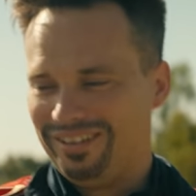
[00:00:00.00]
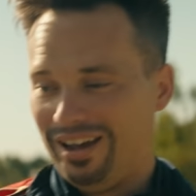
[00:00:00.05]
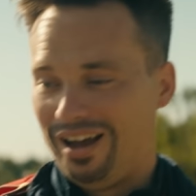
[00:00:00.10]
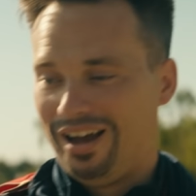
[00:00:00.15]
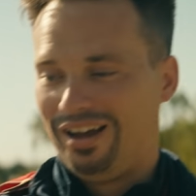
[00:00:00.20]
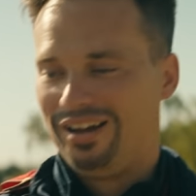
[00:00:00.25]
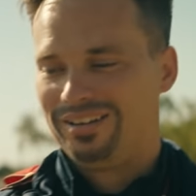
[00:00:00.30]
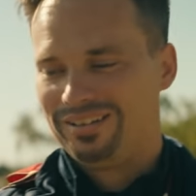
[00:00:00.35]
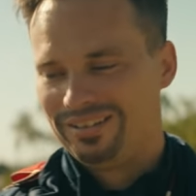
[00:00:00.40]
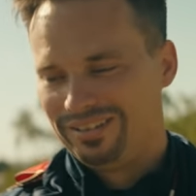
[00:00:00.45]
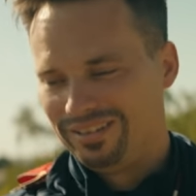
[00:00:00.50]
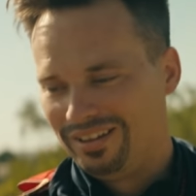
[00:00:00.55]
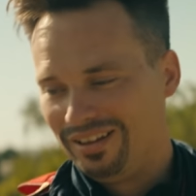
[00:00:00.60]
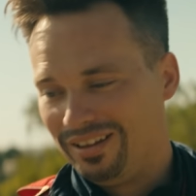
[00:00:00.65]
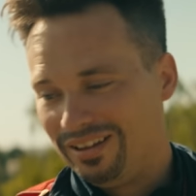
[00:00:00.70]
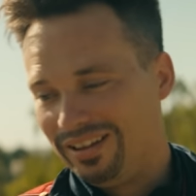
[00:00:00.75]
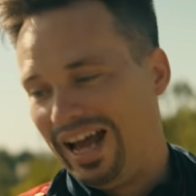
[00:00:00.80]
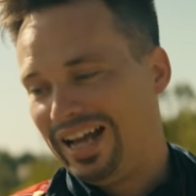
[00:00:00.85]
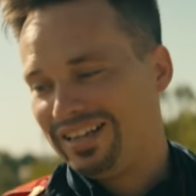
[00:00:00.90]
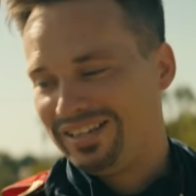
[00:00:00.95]
Yeah,
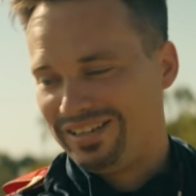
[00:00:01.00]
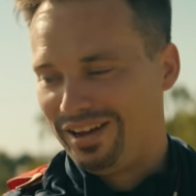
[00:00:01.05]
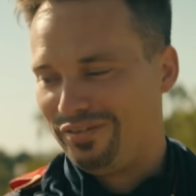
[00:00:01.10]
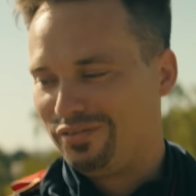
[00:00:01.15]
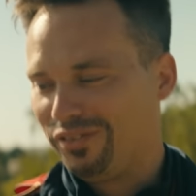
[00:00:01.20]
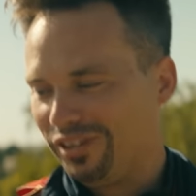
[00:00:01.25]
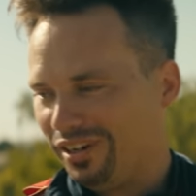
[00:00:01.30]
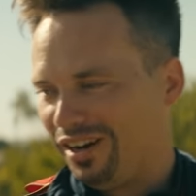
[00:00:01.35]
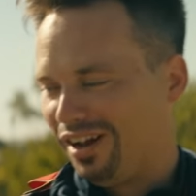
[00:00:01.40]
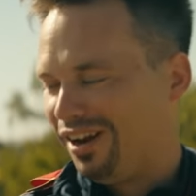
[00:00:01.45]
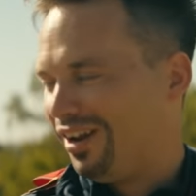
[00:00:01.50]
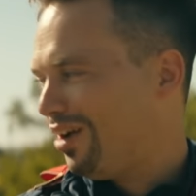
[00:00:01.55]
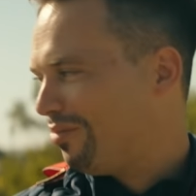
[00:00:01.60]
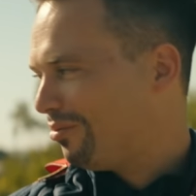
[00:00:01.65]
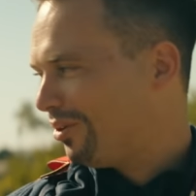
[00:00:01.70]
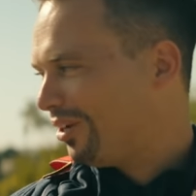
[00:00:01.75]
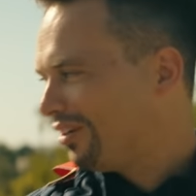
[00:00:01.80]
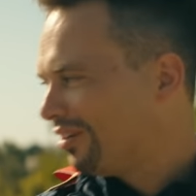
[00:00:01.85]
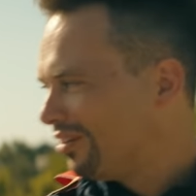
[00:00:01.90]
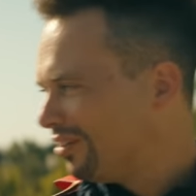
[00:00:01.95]
that's definitely not
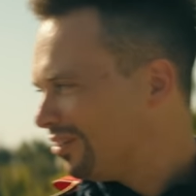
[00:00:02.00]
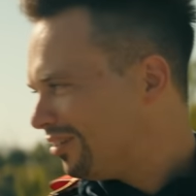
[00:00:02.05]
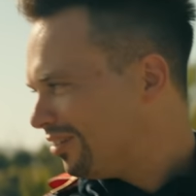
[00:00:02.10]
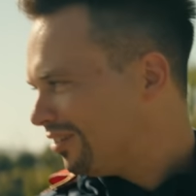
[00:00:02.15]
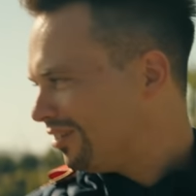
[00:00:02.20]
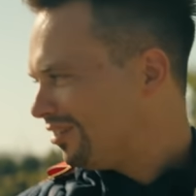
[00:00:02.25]
happening.